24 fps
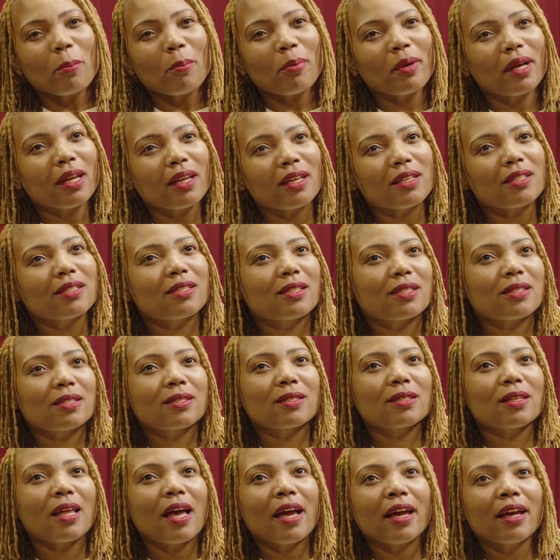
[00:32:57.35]
But it's
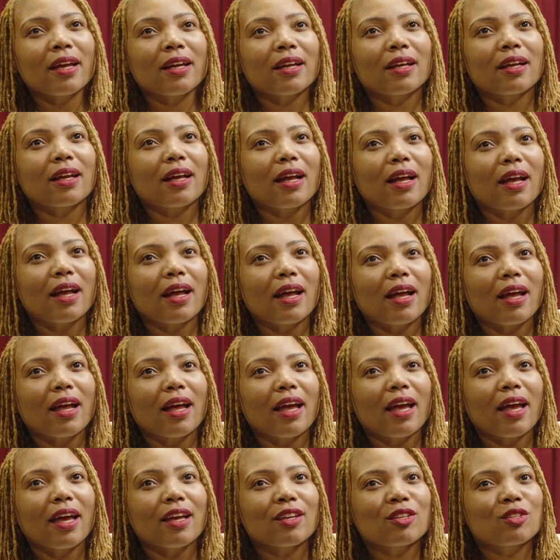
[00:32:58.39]
just like,
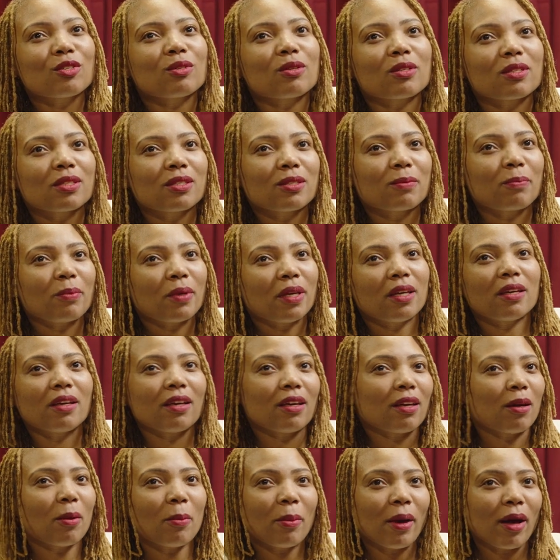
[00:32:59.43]
as you're
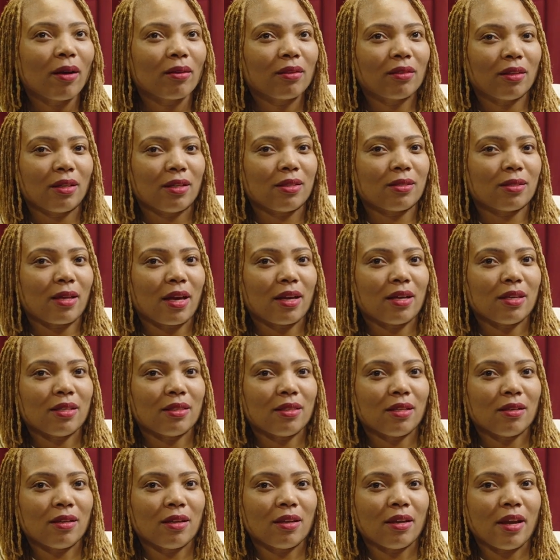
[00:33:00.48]
speaking about this, I
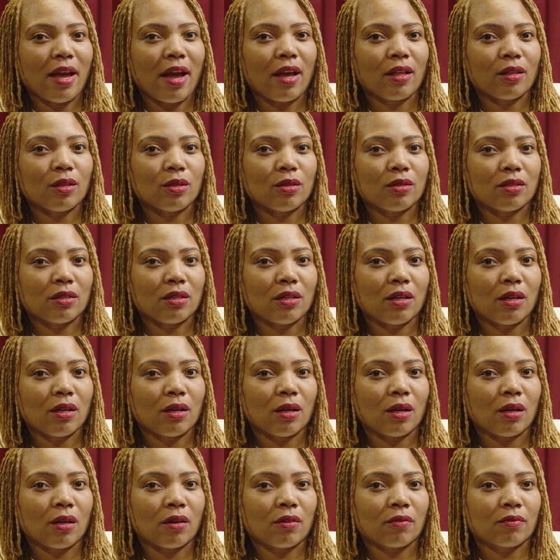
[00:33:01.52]
get the analogy
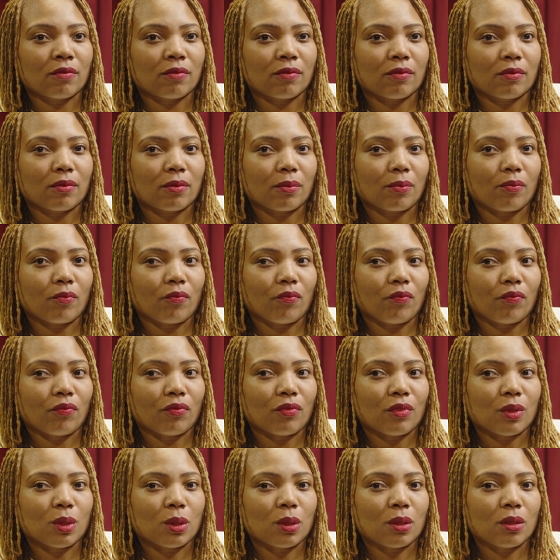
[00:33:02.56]
of
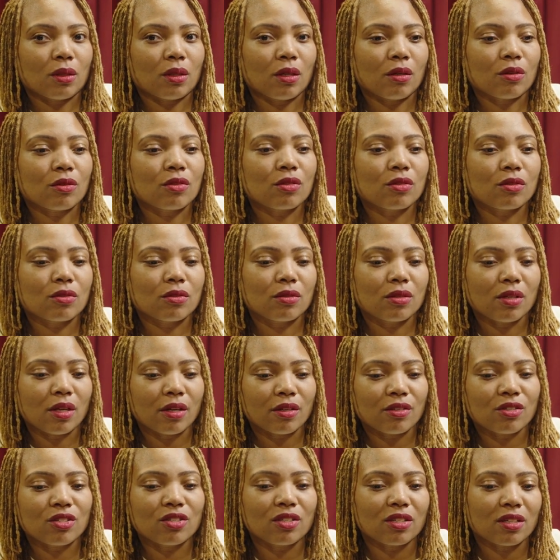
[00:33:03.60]
there's
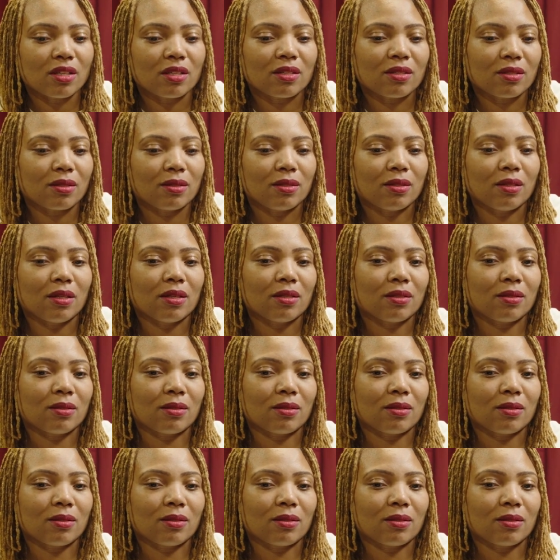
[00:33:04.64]
just this